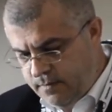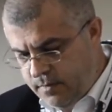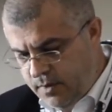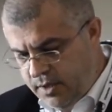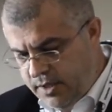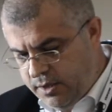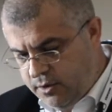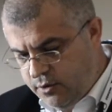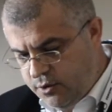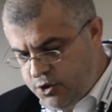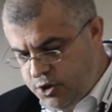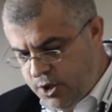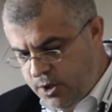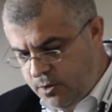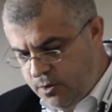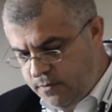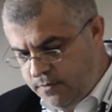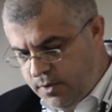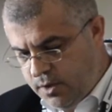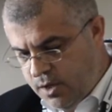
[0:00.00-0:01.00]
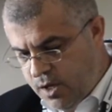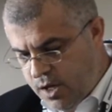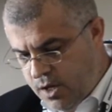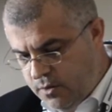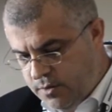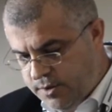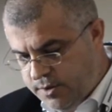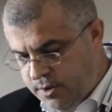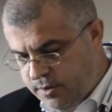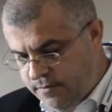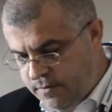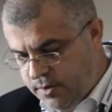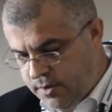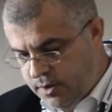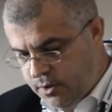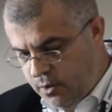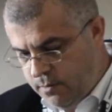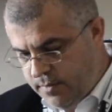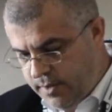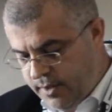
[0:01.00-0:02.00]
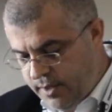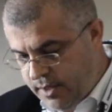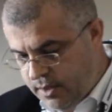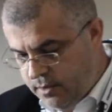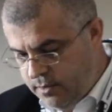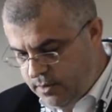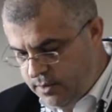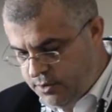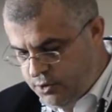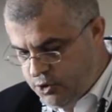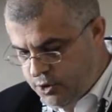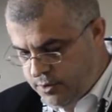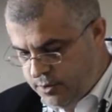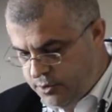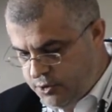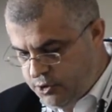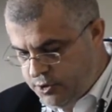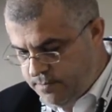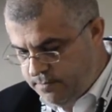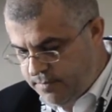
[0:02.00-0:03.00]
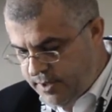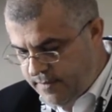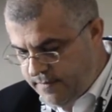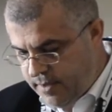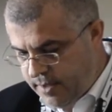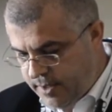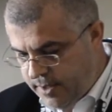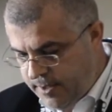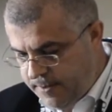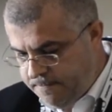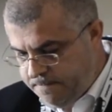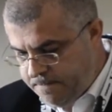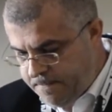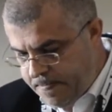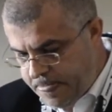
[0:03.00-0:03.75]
Liturgy of the House of the Roman Catholic Church, Breviary,